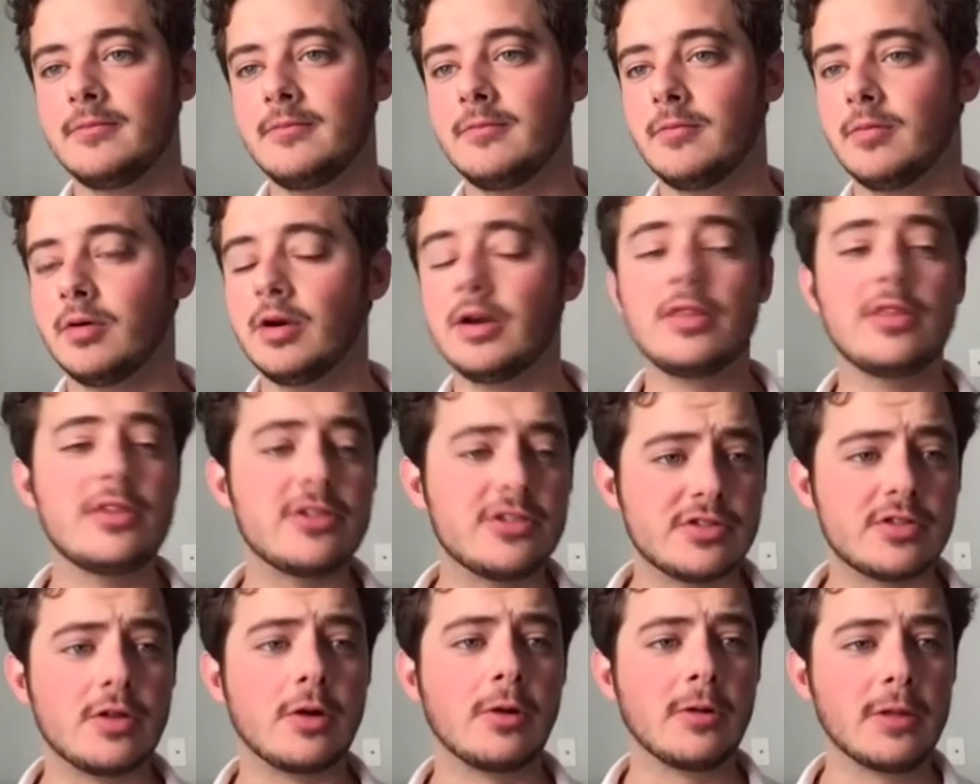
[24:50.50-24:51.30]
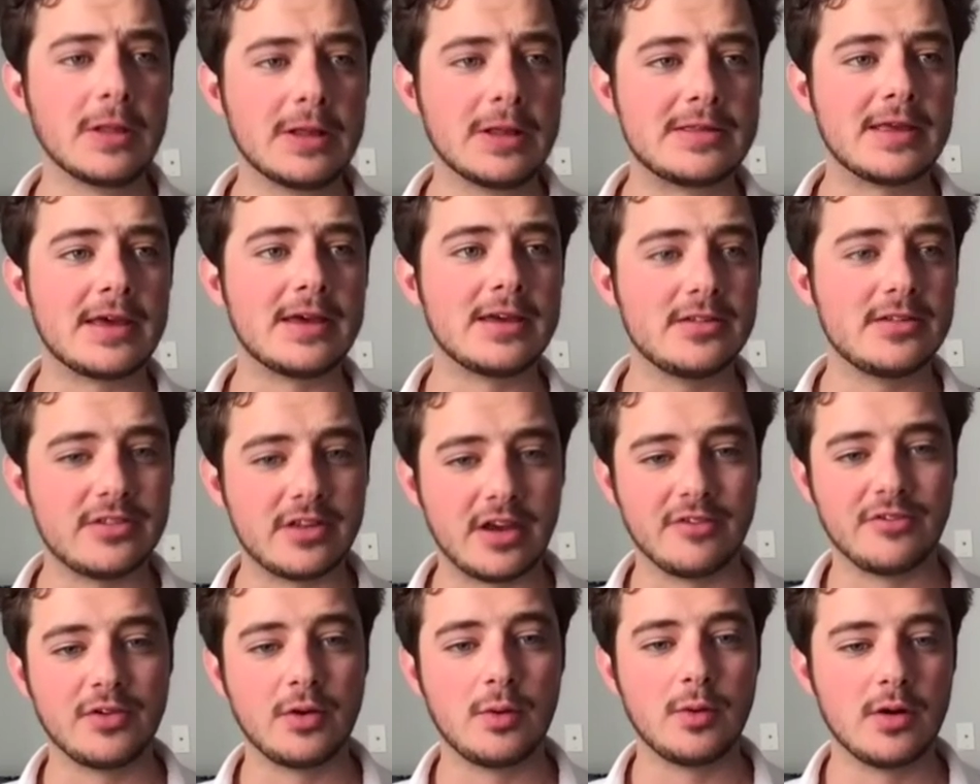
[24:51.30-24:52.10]
we're in this early days.
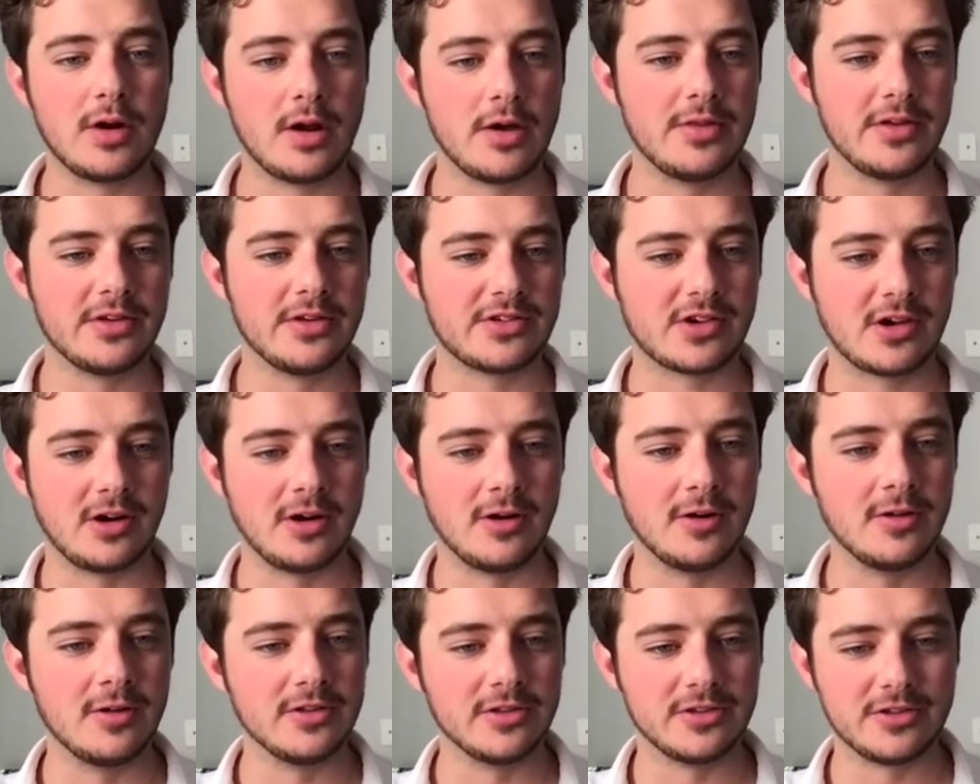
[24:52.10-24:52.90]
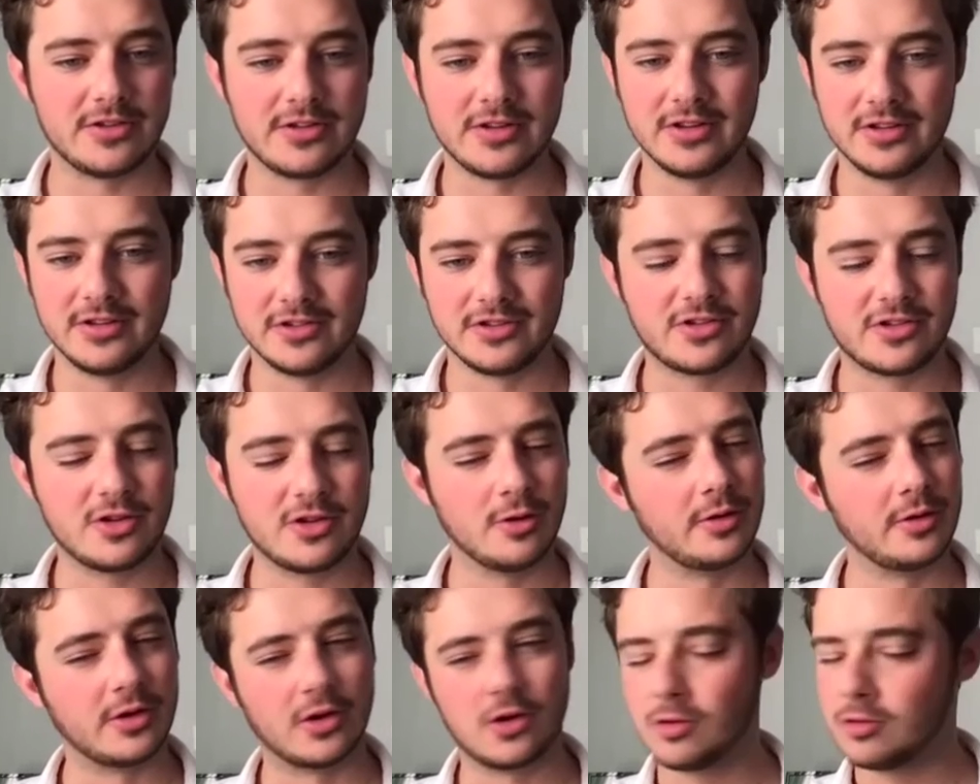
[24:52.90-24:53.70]
Everyone on this call is still
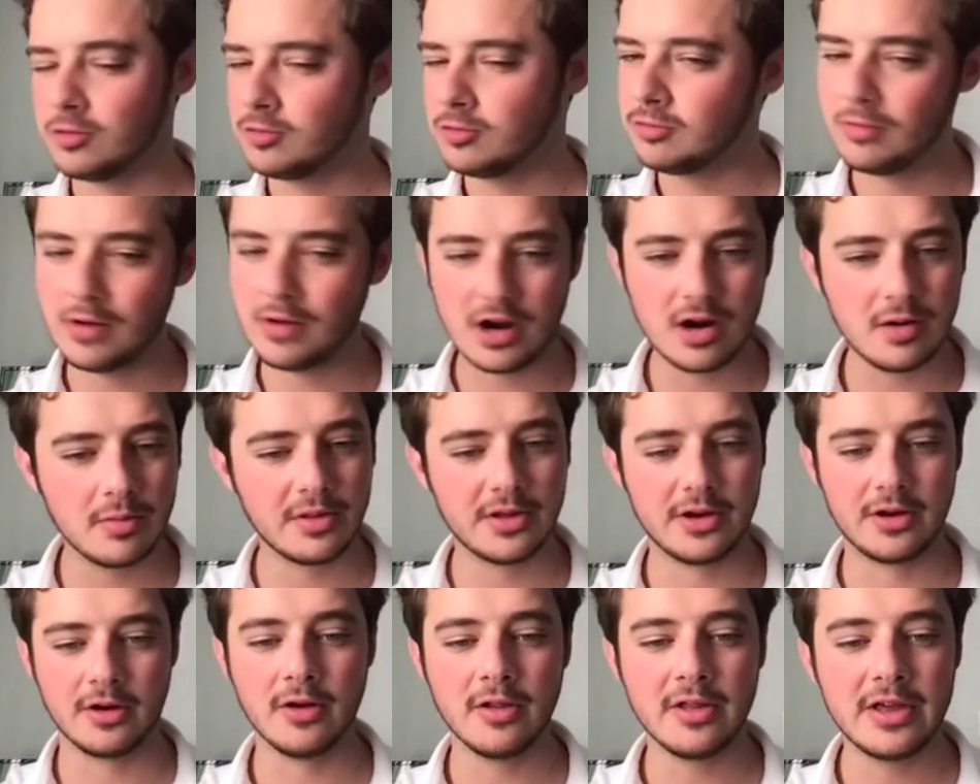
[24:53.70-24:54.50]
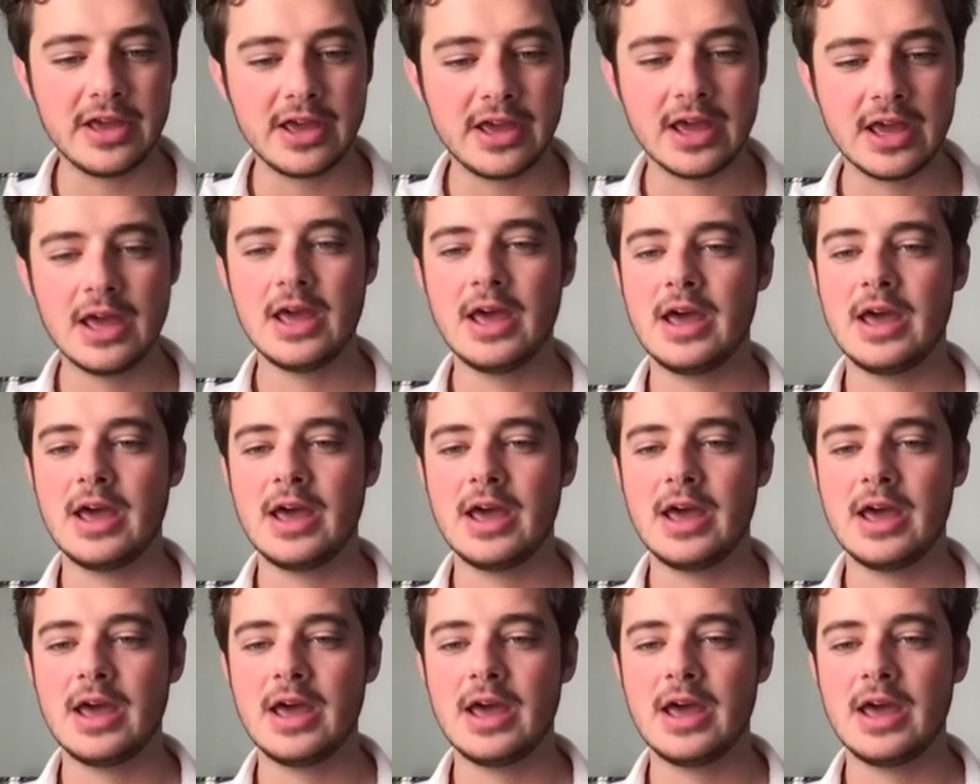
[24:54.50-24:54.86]
incredibly early.